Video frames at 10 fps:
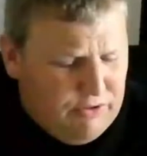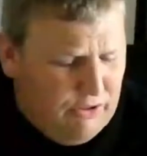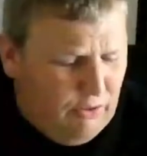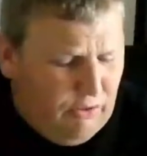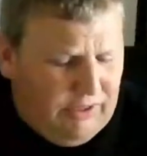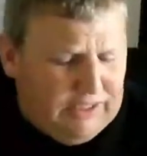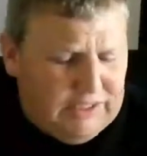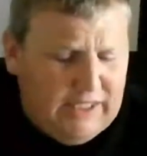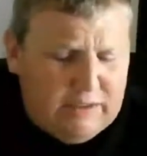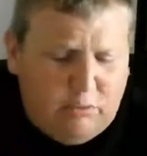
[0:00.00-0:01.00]
New Orleans
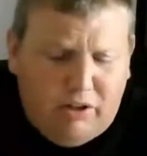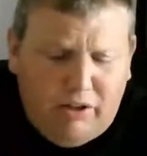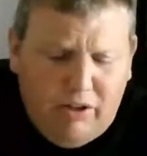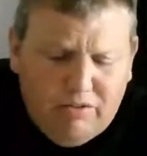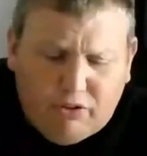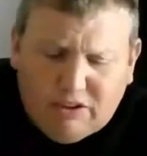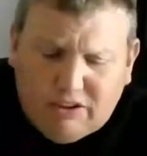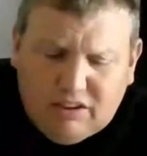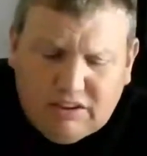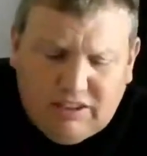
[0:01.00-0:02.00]
Saints 1-0
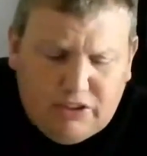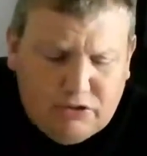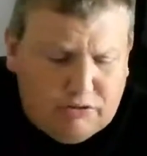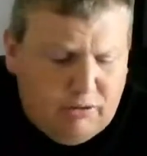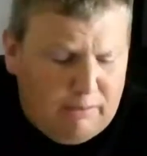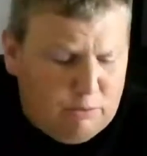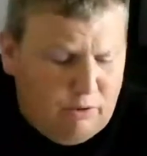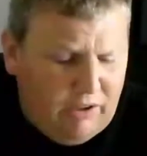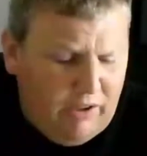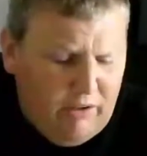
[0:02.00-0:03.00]
versus Los Angeles Rams
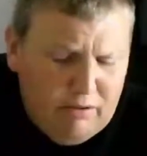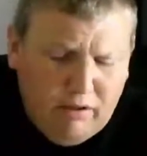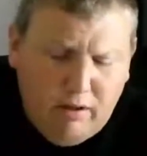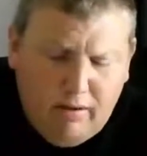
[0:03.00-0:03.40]
1-0.